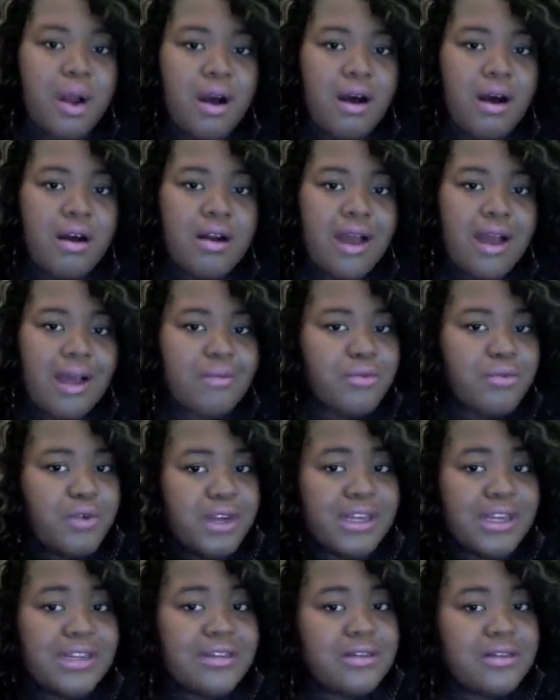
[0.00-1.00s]
I'm running
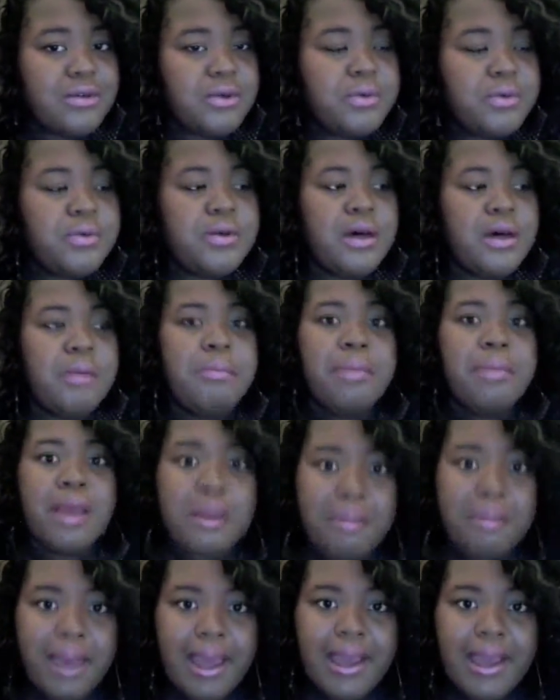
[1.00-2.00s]
to a Big
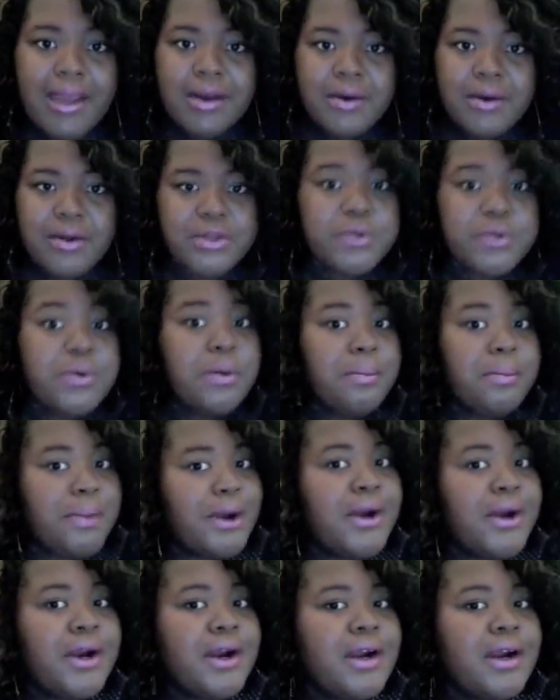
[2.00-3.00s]
Mac or to a
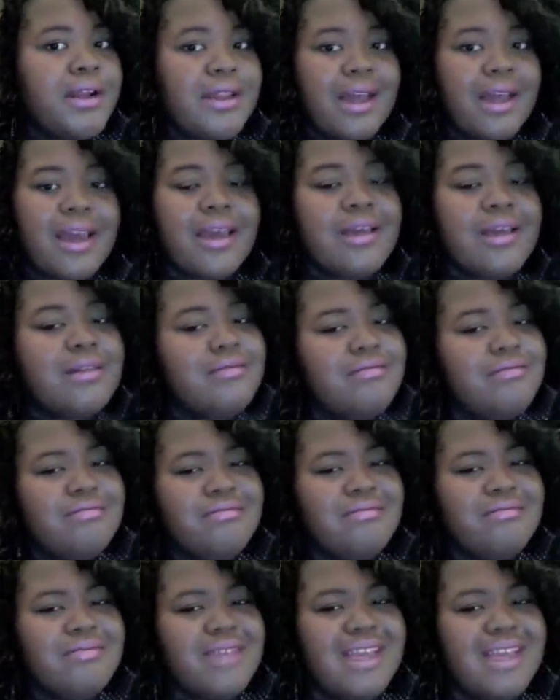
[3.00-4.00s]
burger, and I
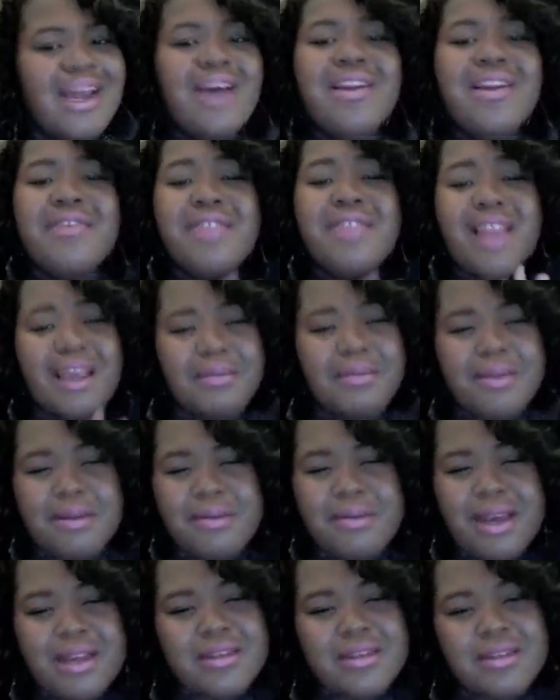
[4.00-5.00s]
don't even like Big Mac,
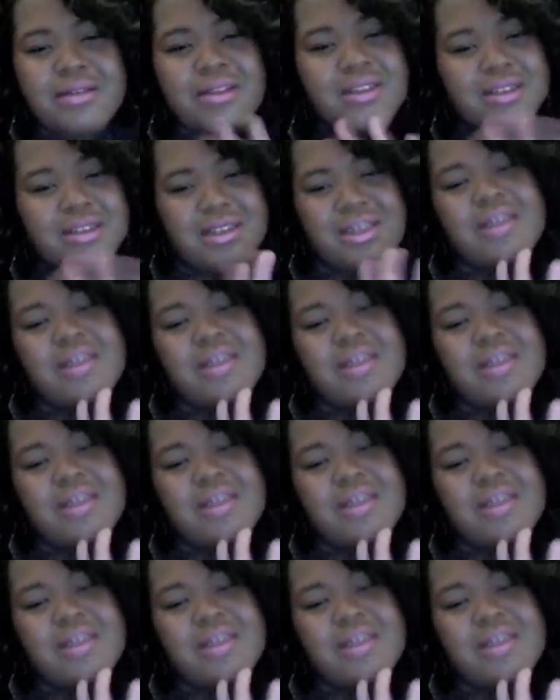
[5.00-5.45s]
so let's not.